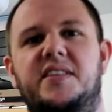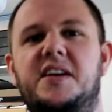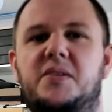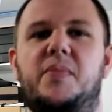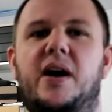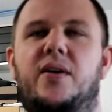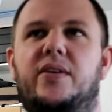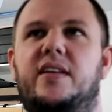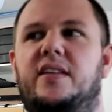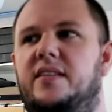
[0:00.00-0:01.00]
thinking
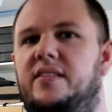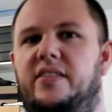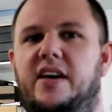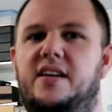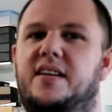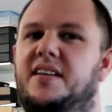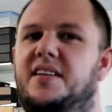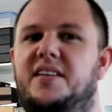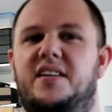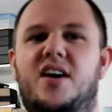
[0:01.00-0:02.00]
about, like,
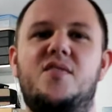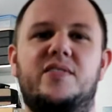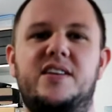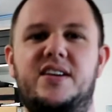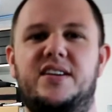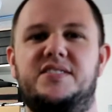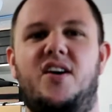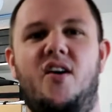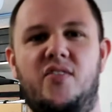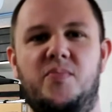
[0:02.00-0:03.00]
over the years,
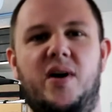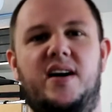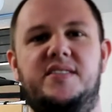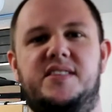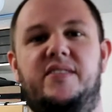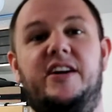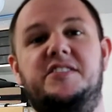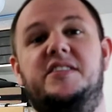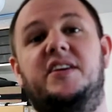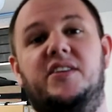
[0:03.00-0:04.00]
all the mods that I've
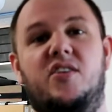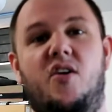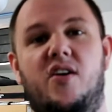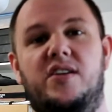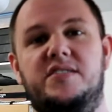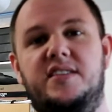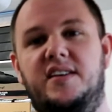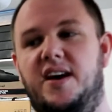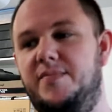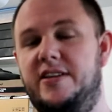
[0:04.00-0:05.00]
actually done to cars.
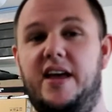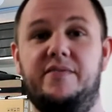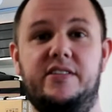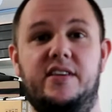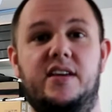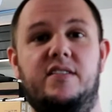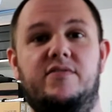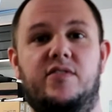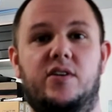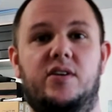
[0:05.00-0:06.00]
I mean, everything
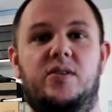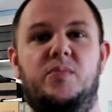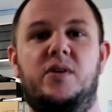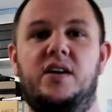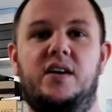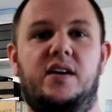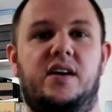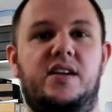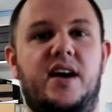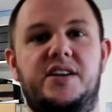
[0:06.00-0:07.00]
from
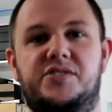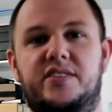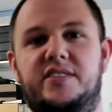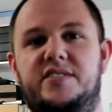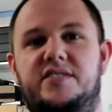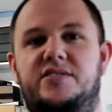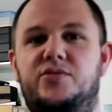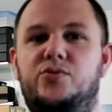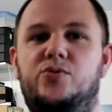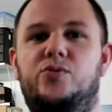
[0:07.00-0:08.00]
nitrous
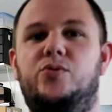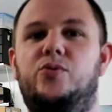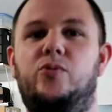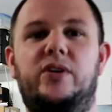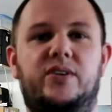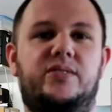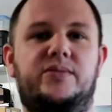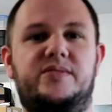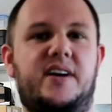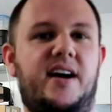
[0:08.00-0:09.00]
to
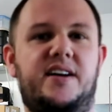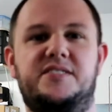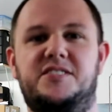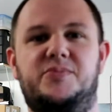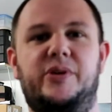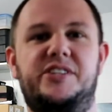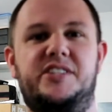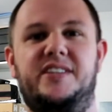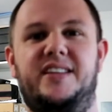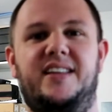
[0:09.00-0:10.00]
wheels, tires,
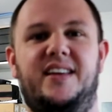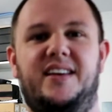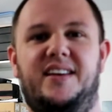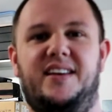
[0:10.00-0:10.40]
suspension,